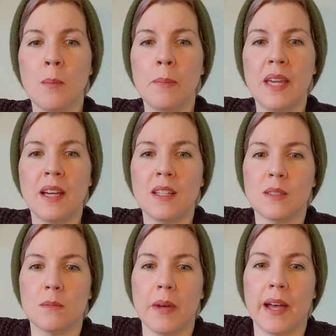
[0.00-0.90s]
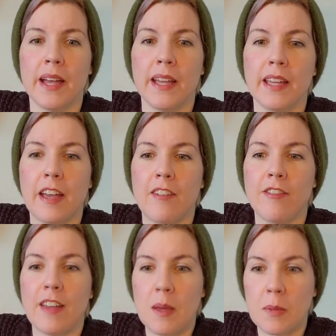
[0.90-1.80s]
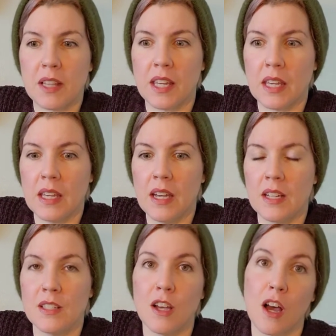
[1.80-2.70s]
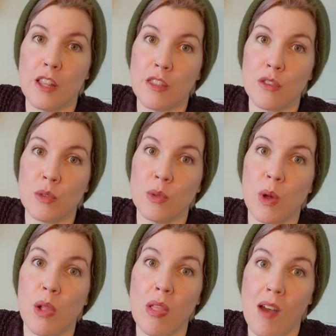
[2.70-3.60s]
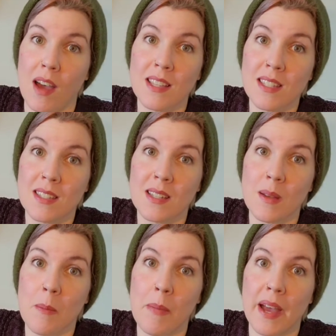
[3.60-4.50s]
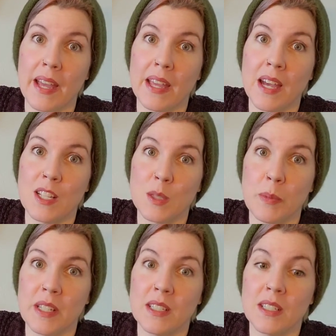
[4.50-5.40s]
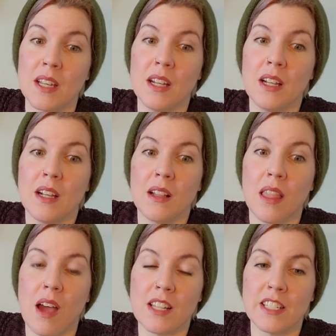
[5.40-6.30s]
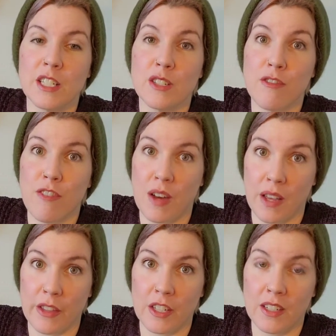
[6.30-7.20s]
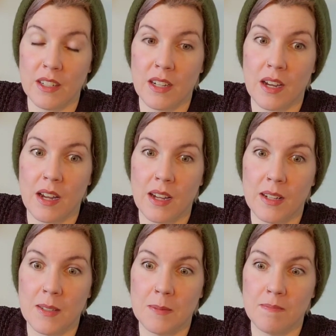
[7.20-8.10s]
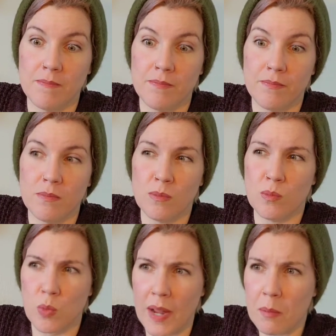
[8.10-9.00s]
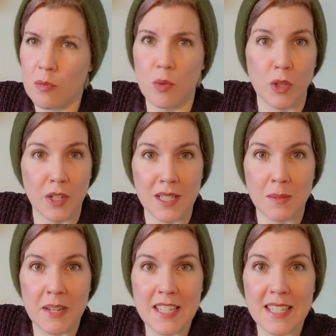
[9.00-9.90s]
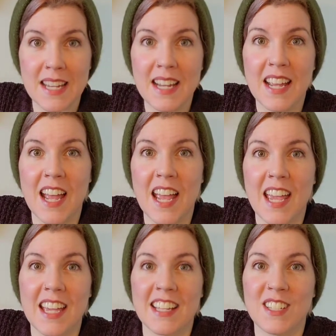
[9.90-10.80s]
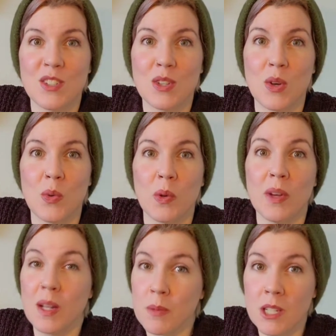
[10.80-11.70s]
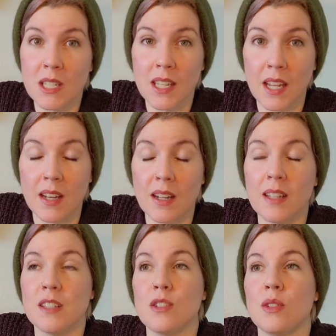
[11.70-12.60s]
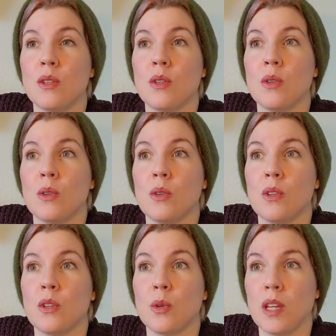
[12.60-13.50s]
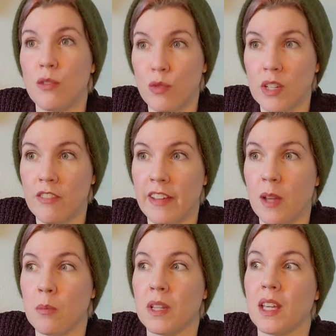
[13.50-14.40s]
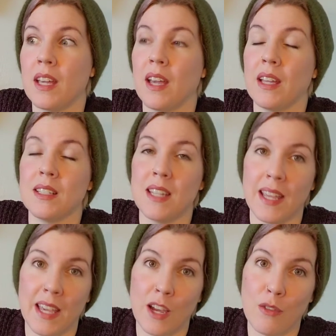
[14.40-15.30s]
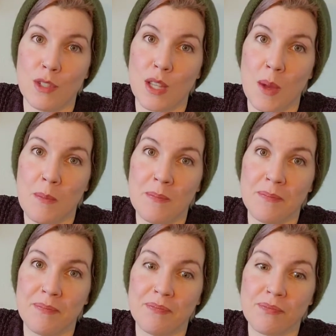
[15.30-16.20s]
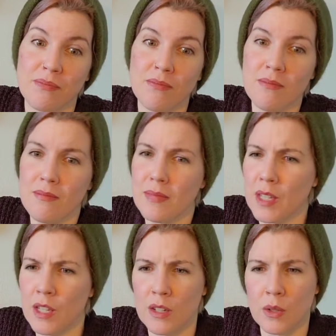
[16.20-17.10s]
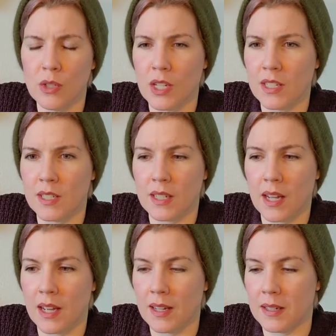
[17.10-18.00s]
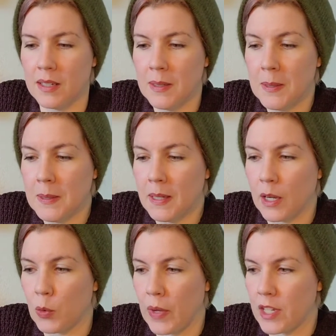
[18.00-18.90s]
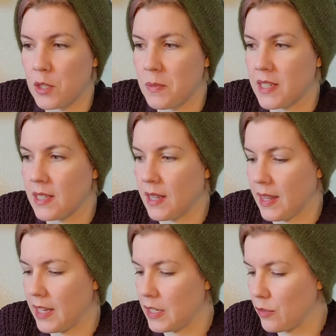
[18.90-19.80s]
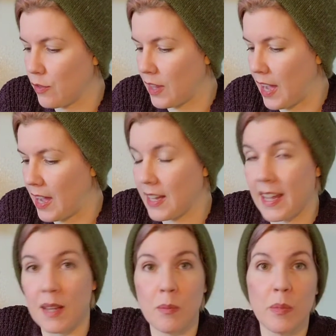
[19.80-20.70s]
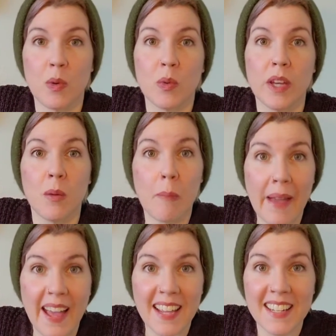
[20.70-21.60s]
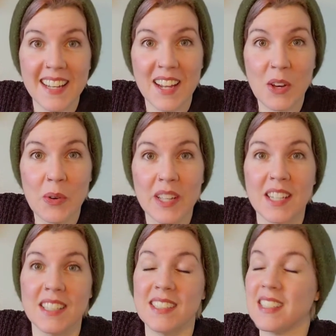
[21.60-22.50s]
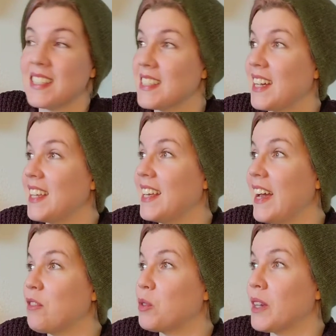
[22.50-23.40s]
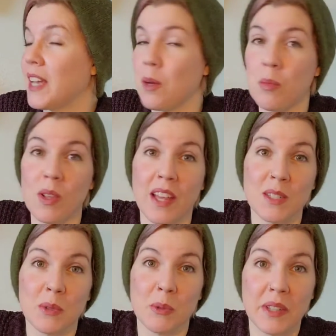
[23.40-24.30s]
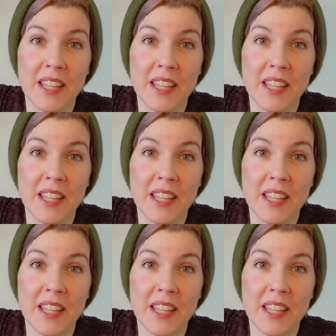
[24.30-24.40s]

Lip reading: because my family has gone through a loss. My husband lost his father right before Christmas, and so we went up to Indiana to grieve with family and take care of some, just arrangements and things for that. But we are back now in Kentucky at Fort Campbell. That's where we